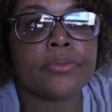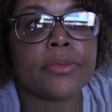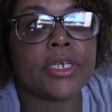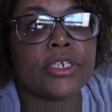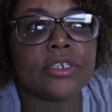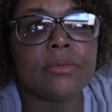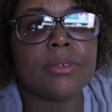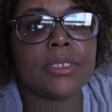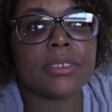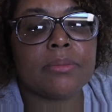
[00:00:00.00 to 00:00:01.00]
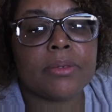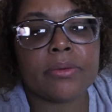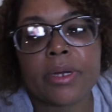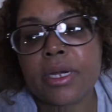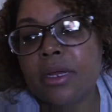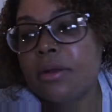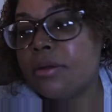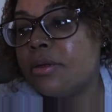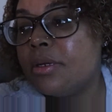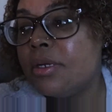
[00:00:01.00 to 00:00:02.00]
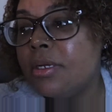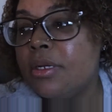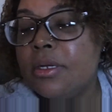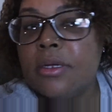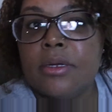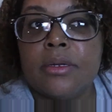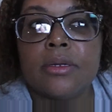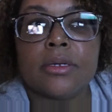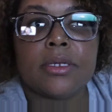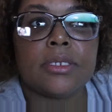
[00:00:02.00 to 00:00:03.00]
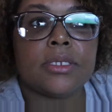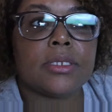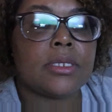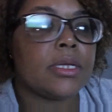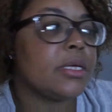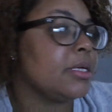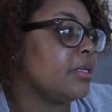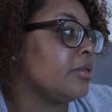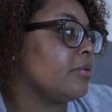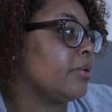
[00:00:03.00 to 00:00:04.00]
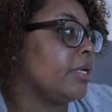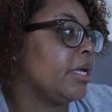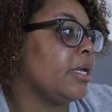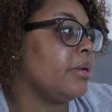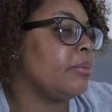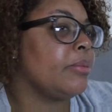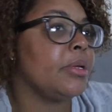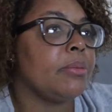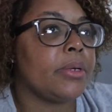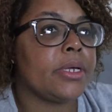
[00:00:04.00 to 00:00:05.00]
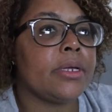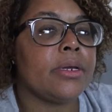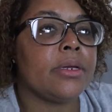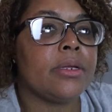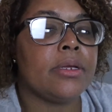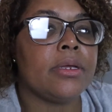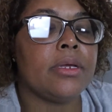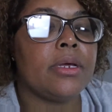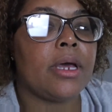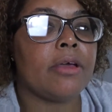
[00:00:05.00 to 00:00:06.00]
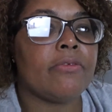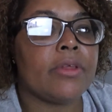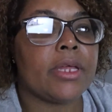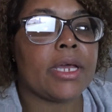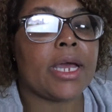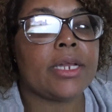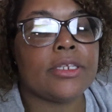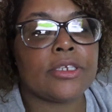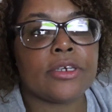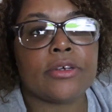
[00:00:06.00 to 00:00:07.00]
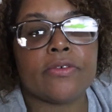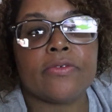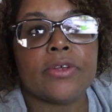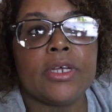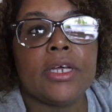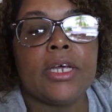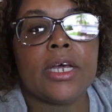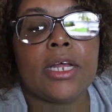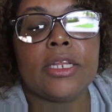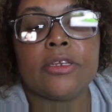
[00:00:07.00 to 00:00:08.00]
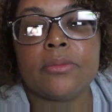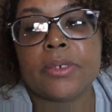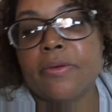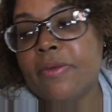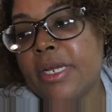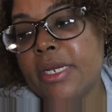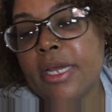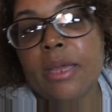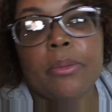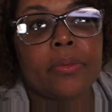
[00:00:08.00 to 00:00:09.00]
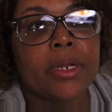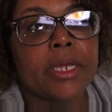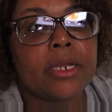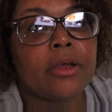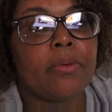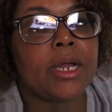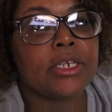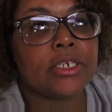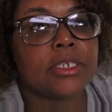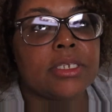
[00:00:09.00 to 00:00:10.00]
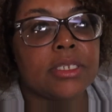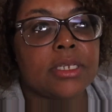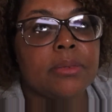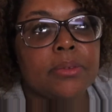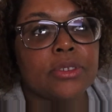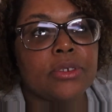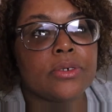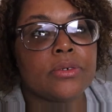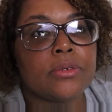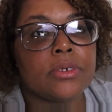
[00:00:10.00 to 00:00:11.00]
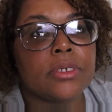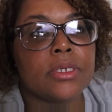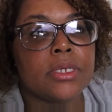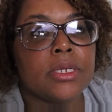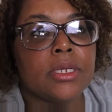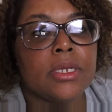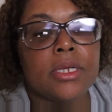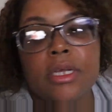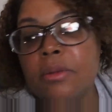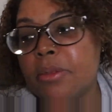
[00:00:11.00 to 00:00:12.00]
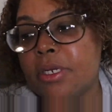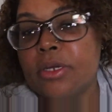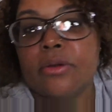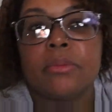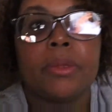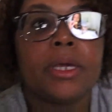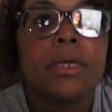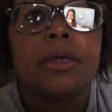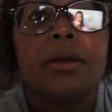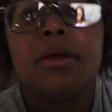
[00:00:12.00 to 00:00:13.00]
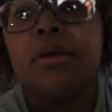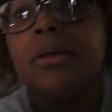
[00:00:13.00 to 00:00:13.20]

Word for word: I should be sleeping right now because it's like 3 a.m. But I feel like I deserve a little bit of late night when I get out watching this episode. I'm gonna go to bed